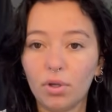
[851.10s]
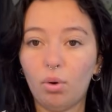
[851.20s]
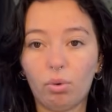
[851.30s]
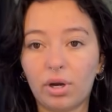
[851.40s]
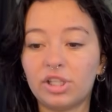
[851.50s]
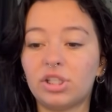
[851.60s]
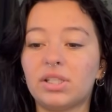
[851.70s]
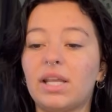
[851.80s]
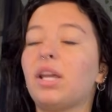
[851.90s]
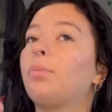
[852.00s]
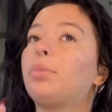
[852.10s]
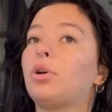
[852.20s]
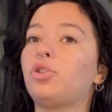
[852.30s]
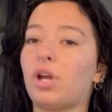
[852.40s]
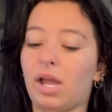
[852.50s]
Or I just let it blow
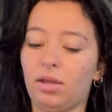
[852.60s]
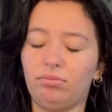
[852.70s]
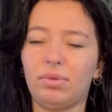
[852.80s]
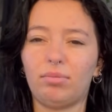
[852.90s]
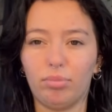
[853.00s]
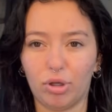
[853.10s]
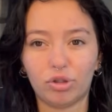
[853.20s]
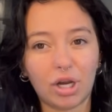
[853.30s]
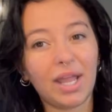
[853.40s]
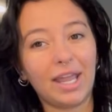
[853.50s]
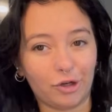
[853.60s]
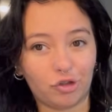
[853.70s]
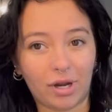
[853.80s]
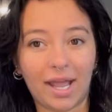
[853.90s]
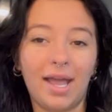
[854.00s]
dry, air
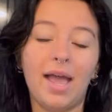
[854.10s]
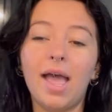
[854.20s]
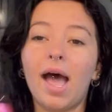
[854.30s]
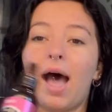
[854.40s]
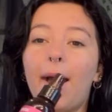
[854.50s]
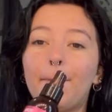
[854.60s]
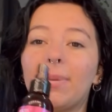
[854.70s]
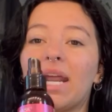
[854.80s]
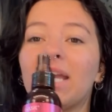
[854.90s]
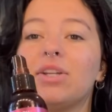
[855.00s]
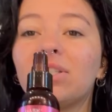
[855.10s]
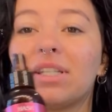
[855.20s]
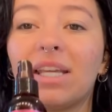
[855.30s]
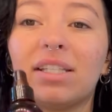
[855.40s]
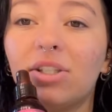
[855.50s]
dry. But I use
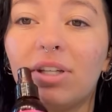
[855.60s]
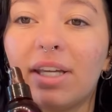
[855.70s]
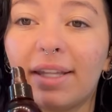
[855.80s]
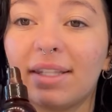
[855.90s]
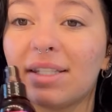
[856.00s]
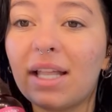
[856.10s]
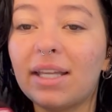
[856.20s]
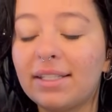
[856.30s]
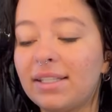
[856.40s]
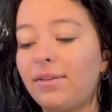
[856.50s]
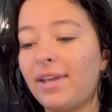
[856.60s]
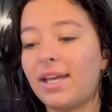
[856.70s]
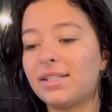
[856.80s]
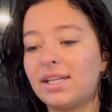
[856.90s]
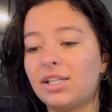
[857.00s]
this. You can get this at
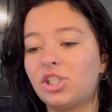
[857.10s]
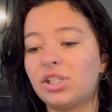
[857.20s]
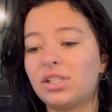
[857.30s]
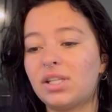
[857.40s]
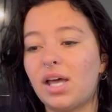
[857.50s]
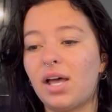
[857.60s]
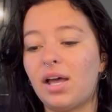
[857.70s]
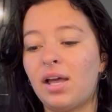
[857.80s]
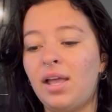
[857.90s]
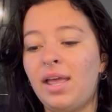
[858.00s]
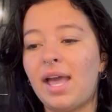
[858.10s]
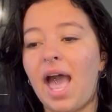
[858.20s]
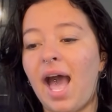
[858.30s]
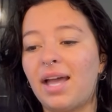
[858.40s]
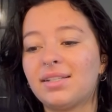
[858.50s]
CVS. It's just the
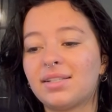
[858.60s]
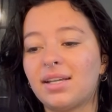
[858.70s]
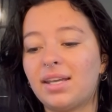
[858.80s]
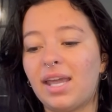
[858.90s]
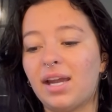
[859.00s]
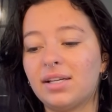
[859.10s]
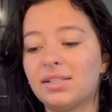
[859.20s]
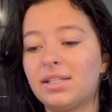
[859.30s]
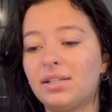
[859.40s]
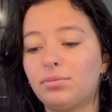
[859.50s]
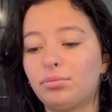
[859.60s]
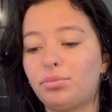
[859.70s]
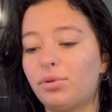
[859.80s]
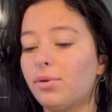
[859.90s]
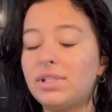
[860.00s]
Hask Keratin
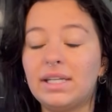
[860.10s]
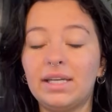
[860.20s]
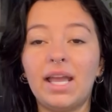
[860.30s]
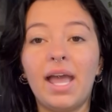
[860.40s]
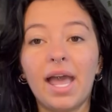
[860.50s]
Protein.